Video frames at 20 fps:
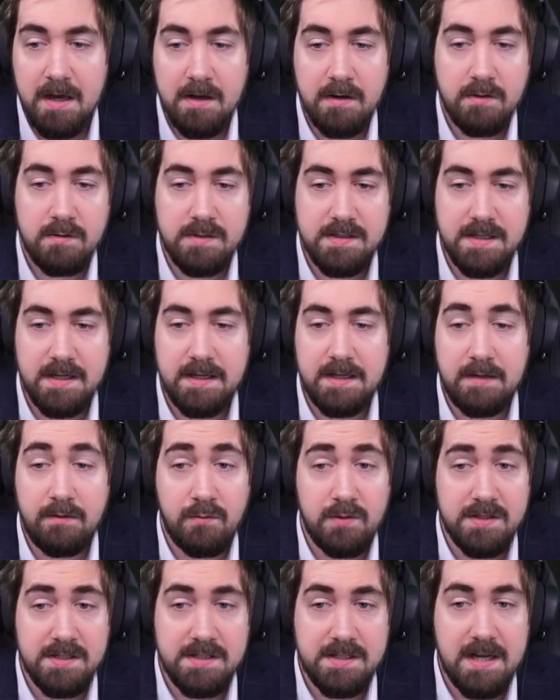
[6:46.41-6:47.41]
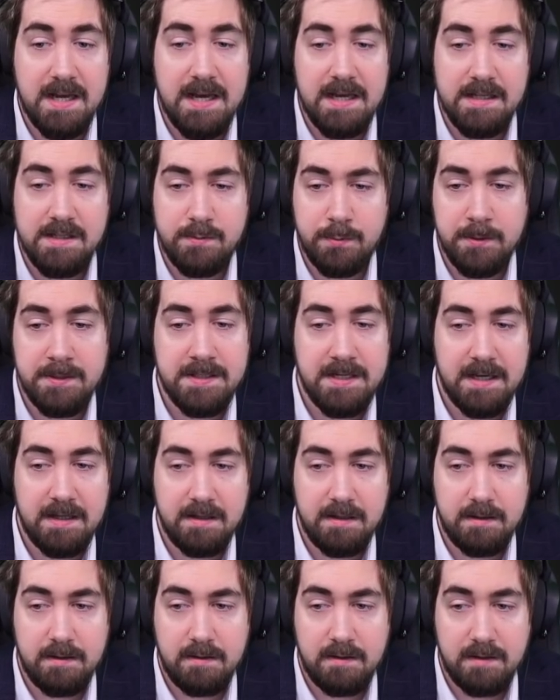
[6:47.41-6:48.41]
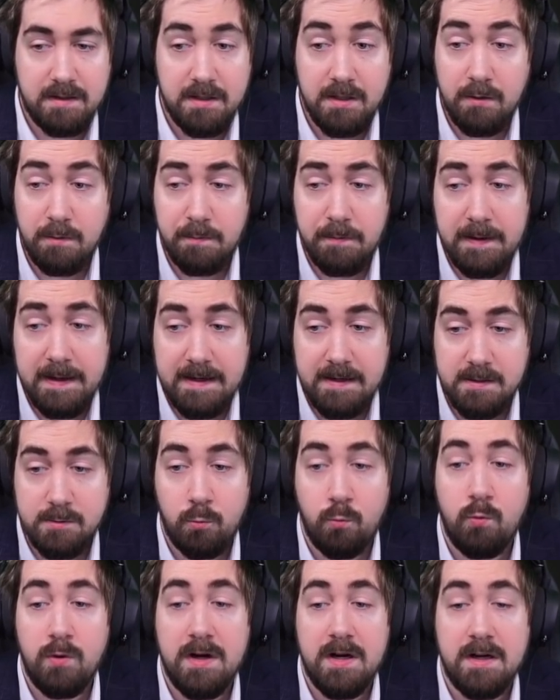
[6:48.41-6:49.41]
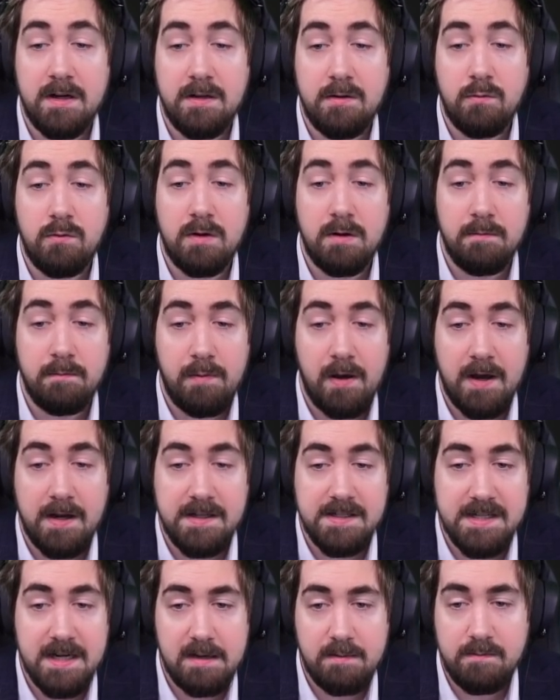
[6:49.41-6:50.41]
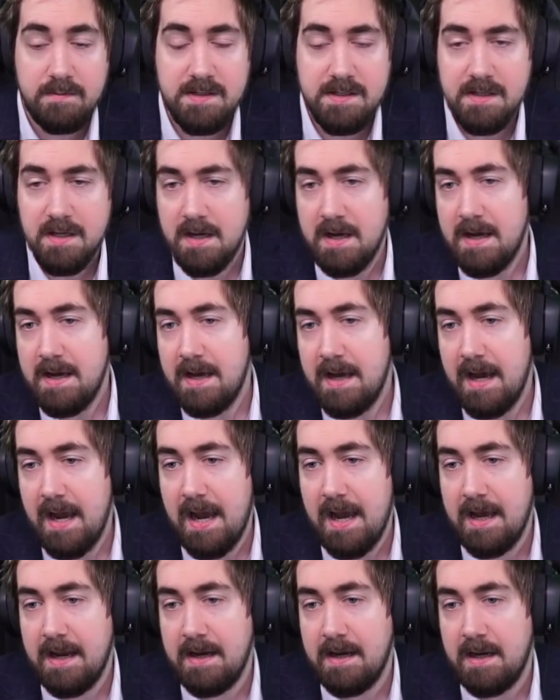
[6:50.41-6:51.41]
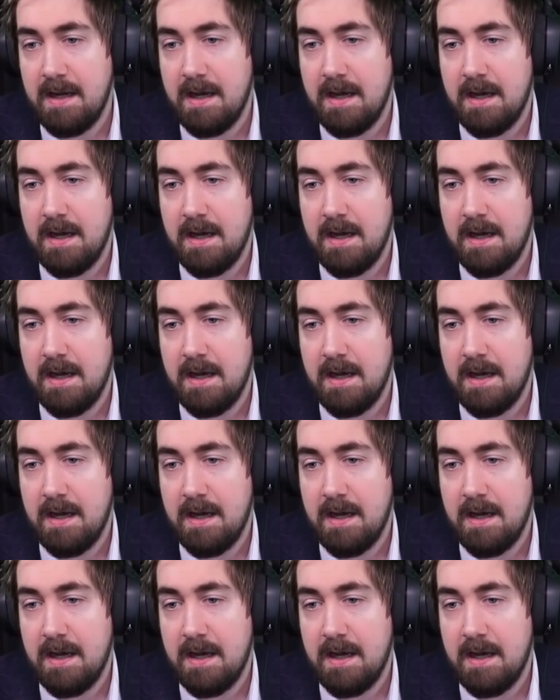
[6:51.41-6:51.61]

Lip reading: who said he wished guides would tell you new players where you can buy gems and